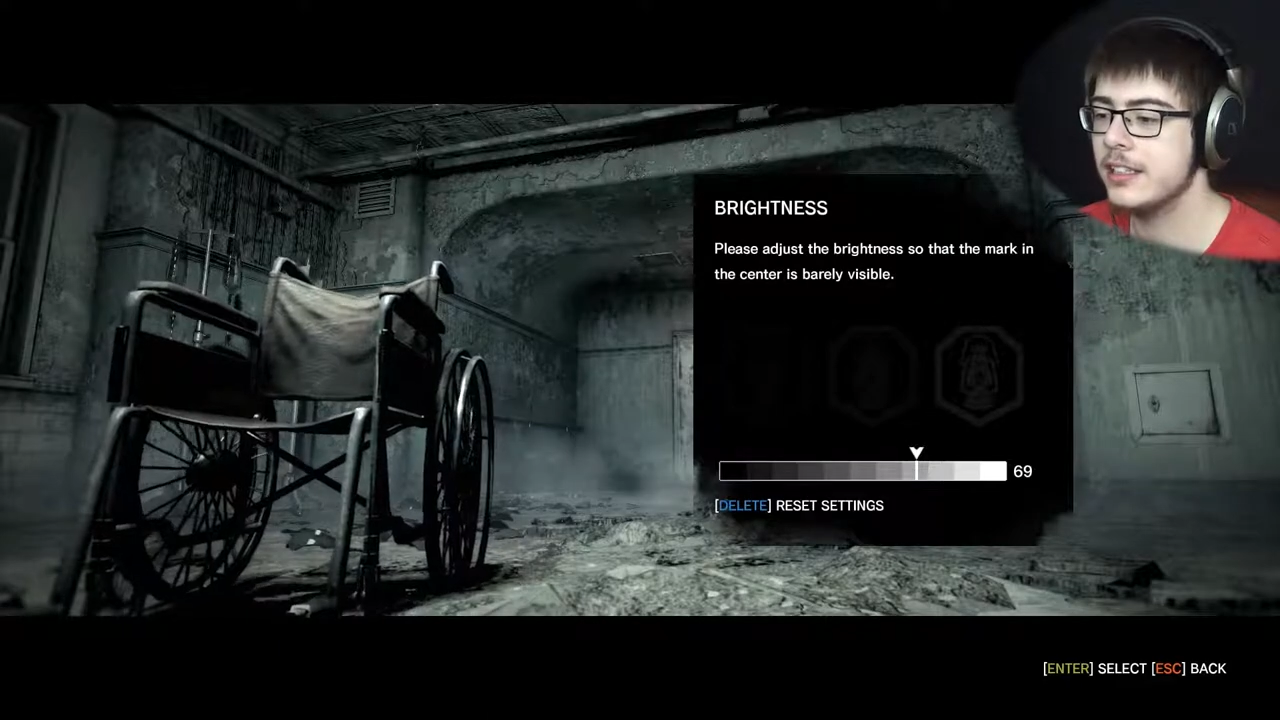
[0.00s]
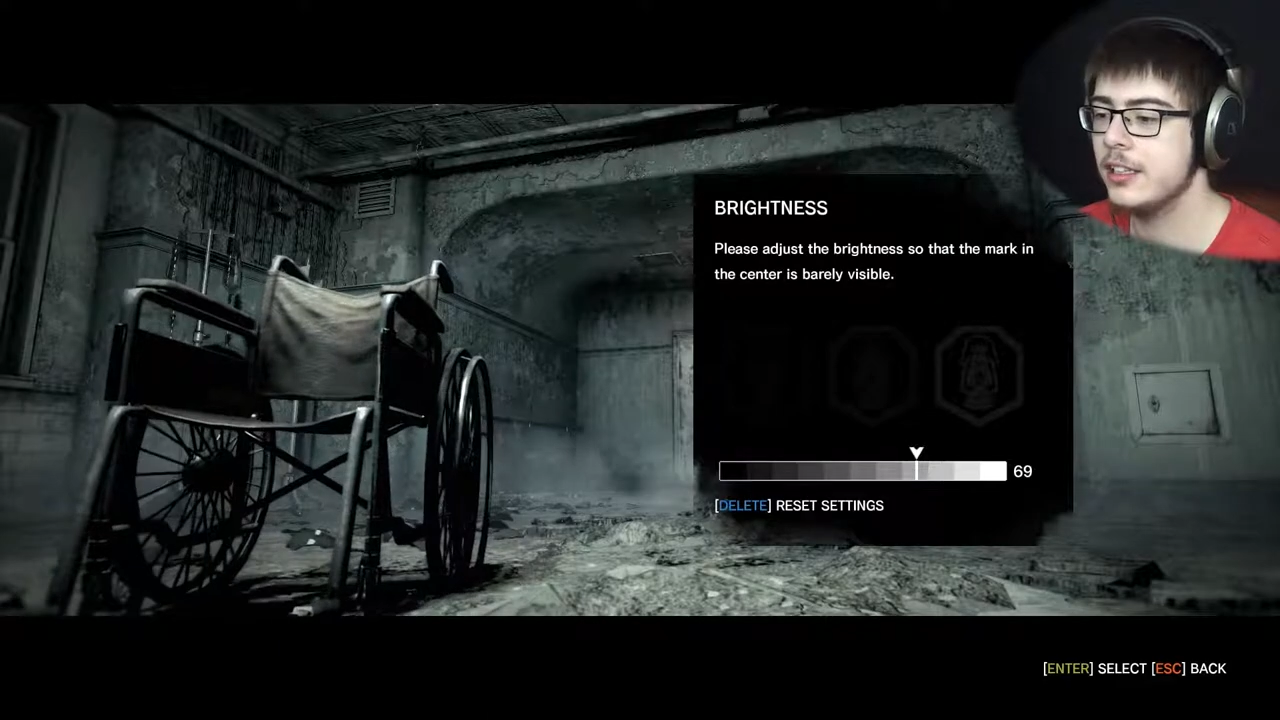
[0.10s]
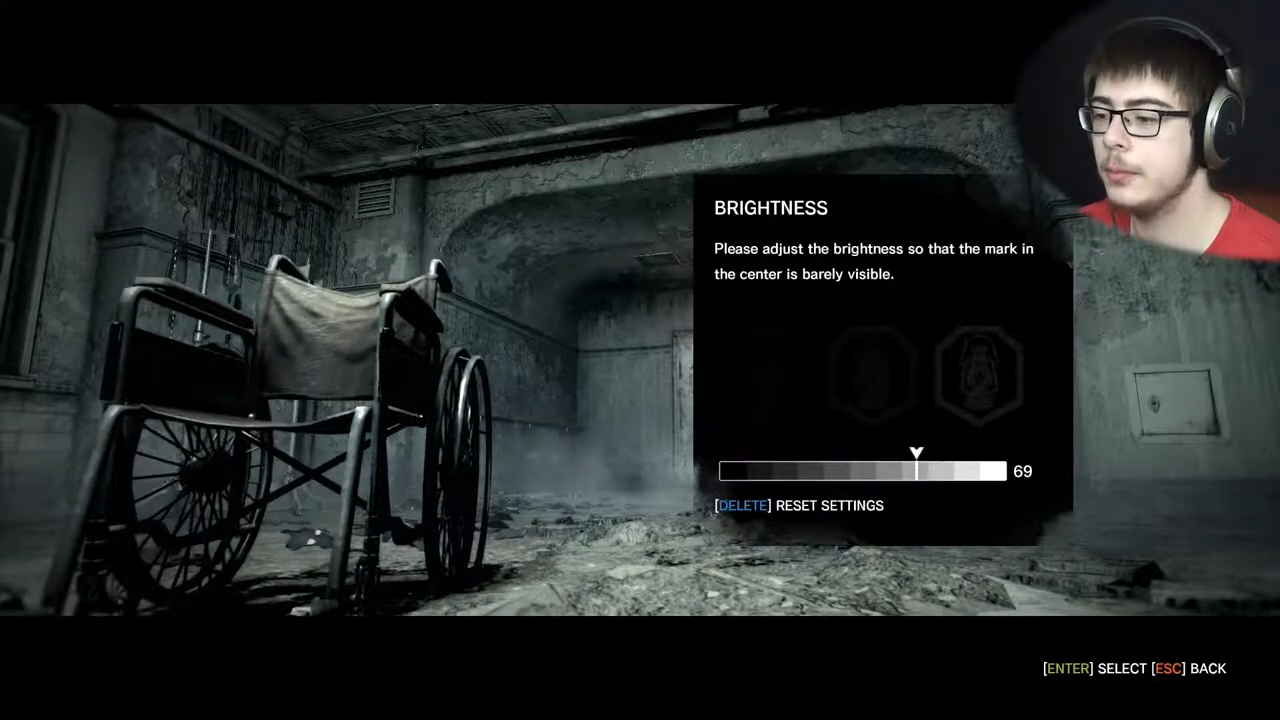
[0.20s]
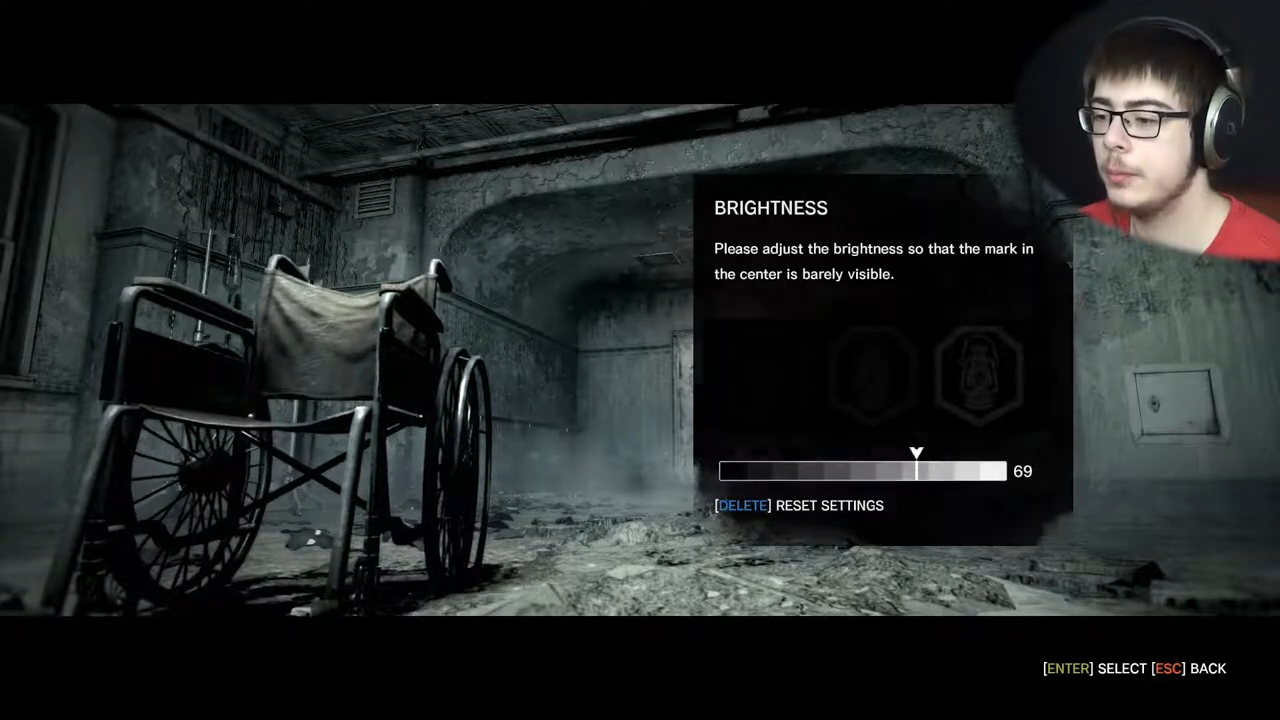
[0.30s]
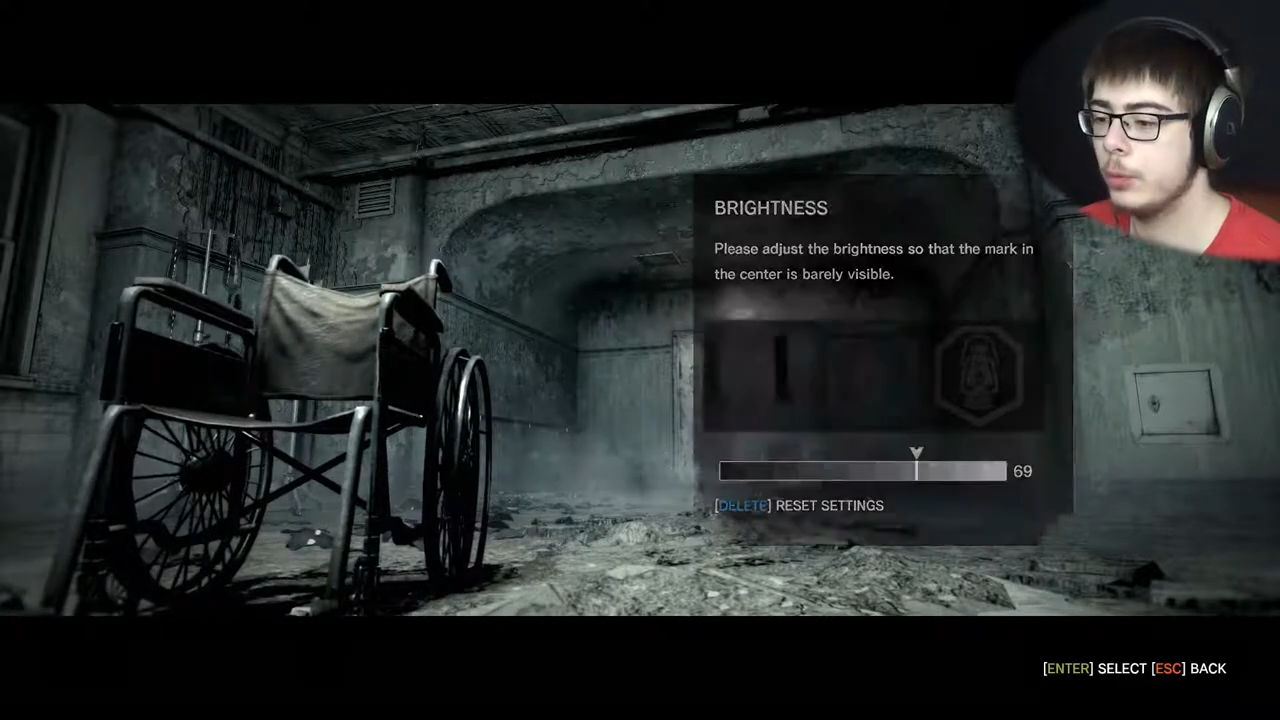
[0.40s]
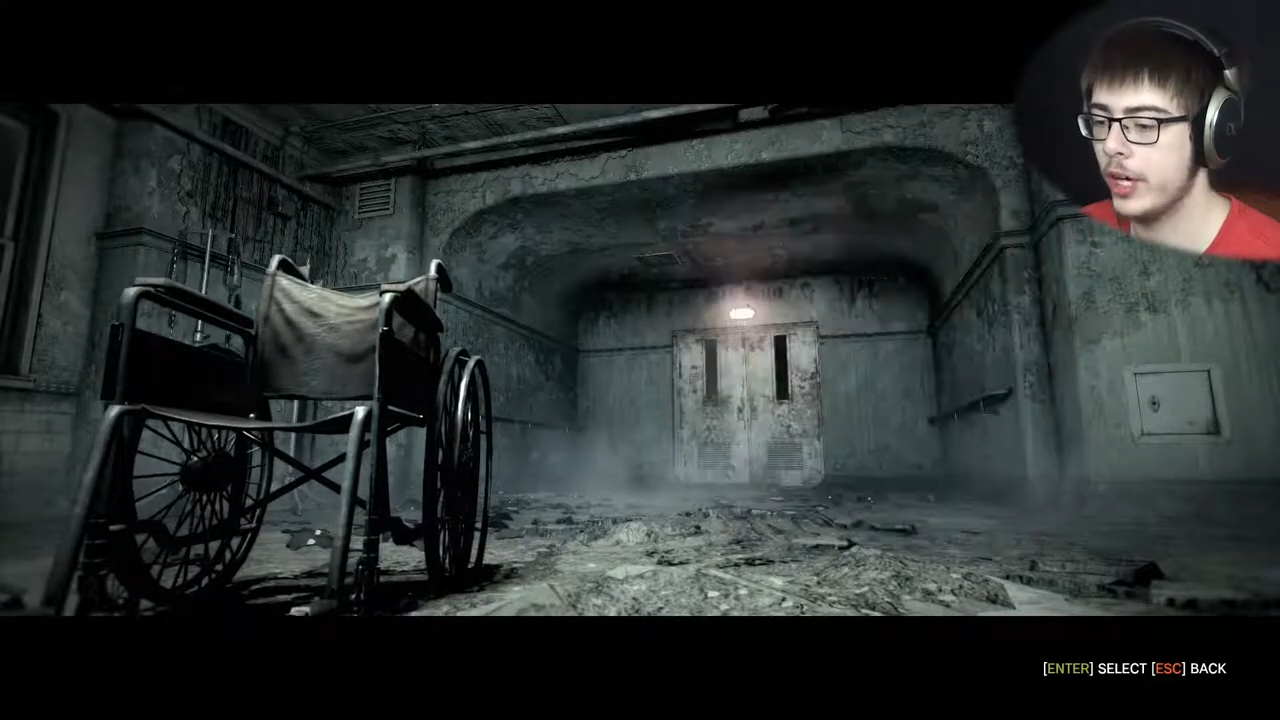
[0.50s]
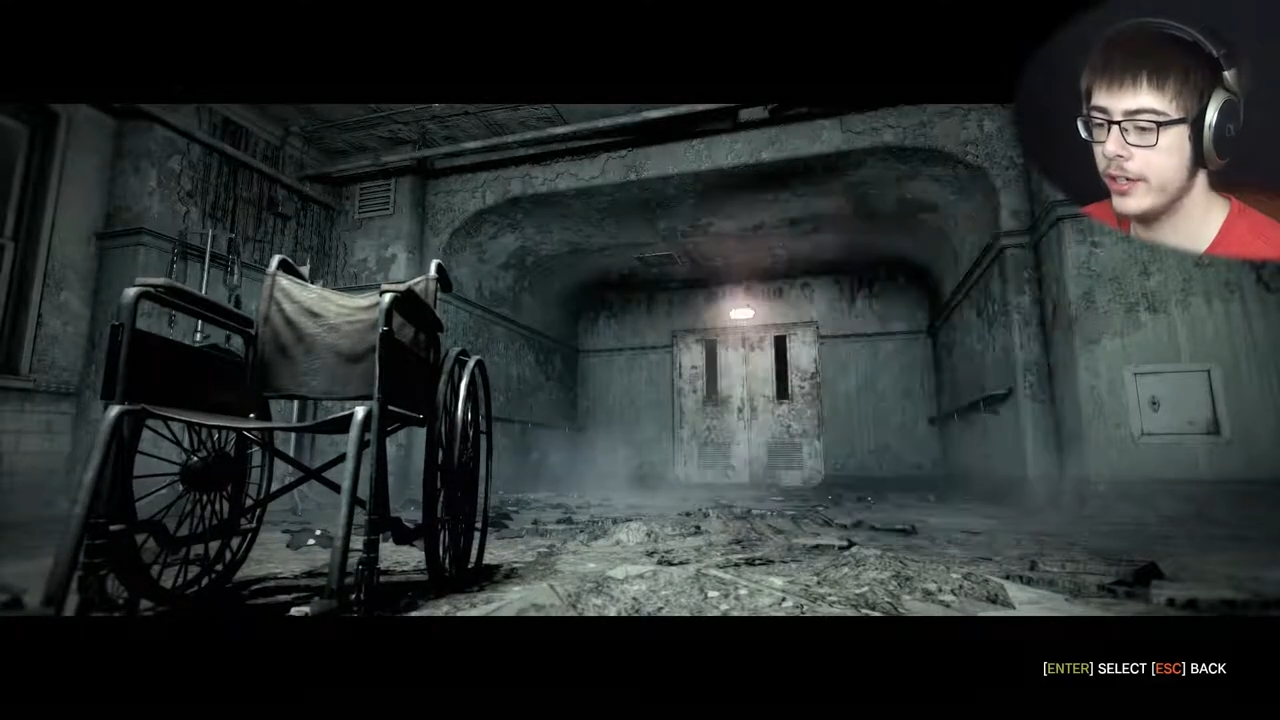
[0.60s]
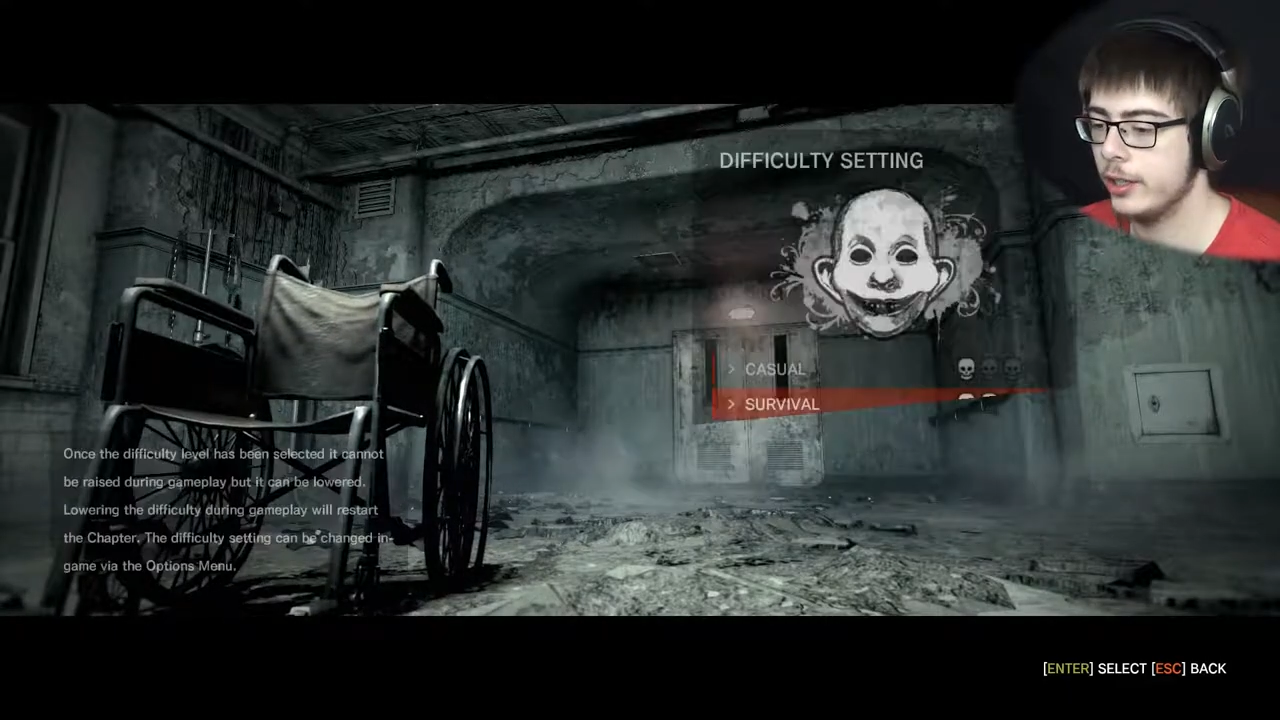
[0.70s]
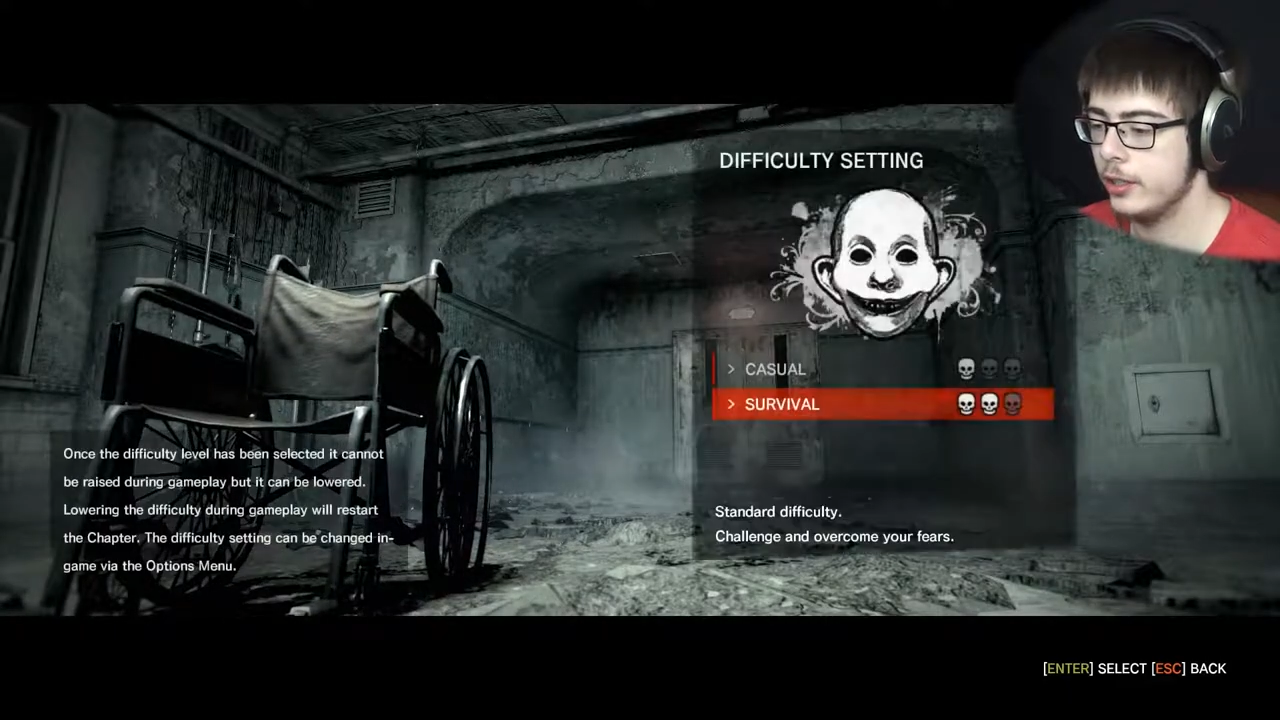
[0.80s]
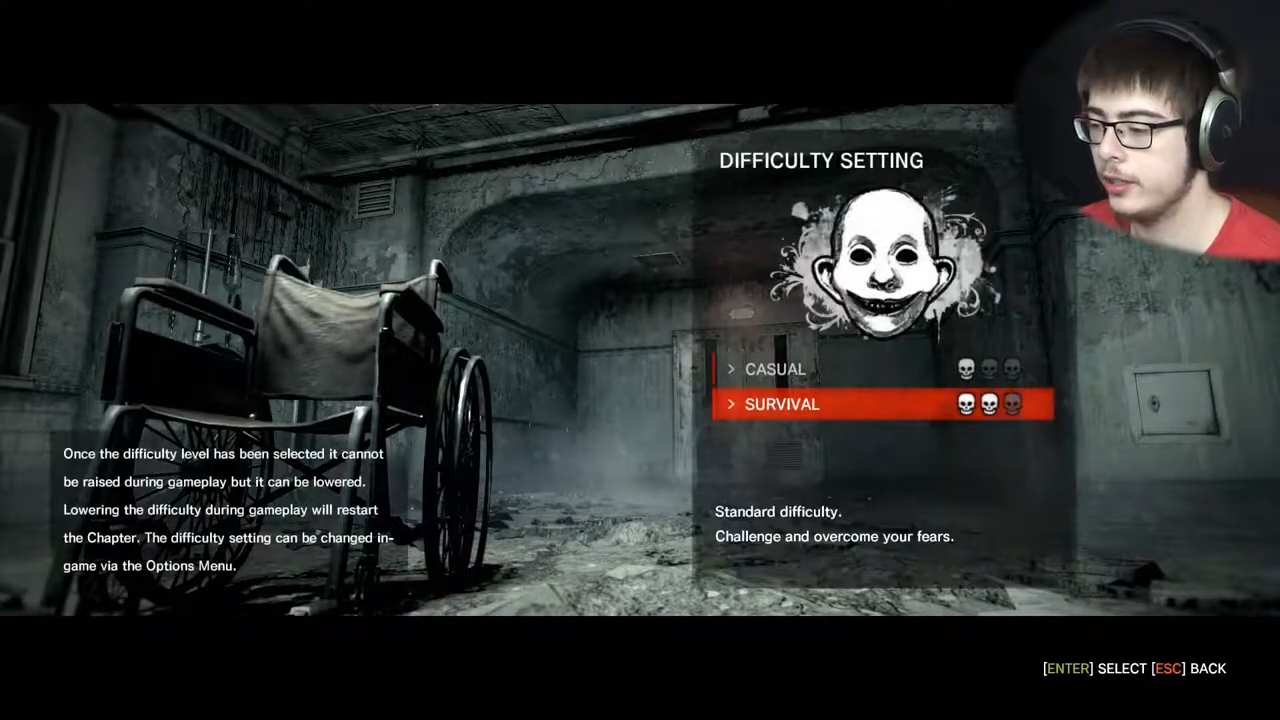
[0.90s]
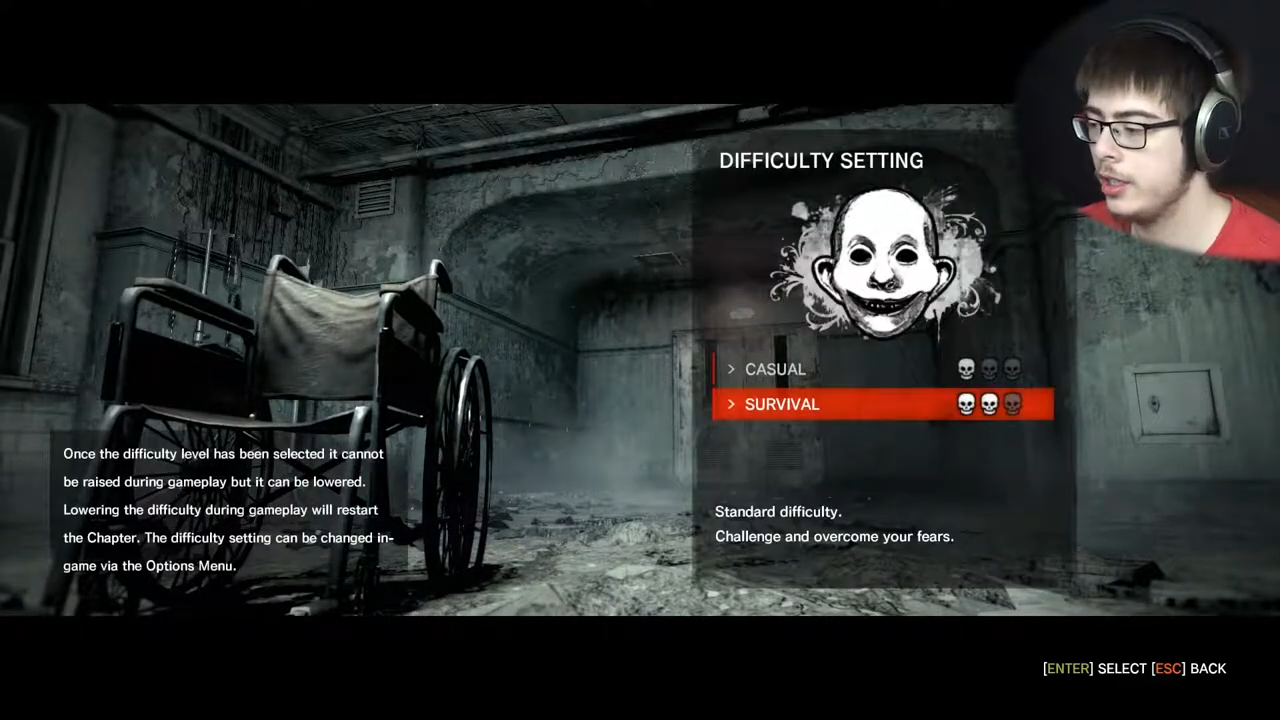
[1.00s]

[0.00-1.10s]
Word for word: little bit brighter,